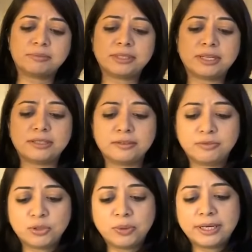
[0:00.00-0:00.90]

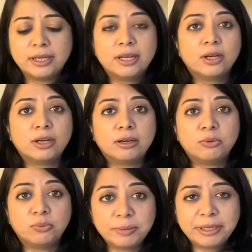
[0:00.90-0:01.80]
Representative, UN
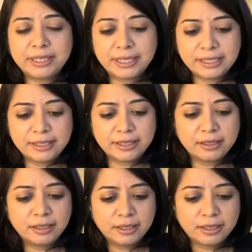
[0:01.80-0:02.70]
Women
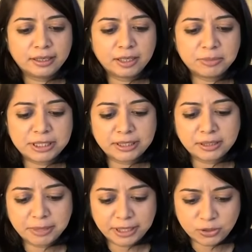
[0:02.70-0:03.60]
India. Ms.
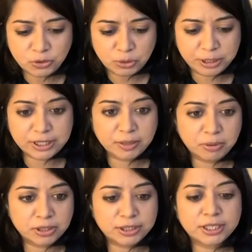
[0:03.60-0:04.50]
Satyam, thank you so much. I
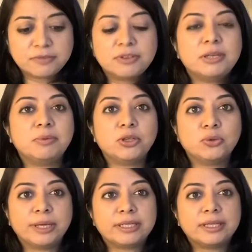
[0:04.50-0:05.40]
apologize for keeping
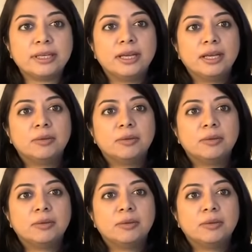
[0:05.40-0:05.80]
you waiting.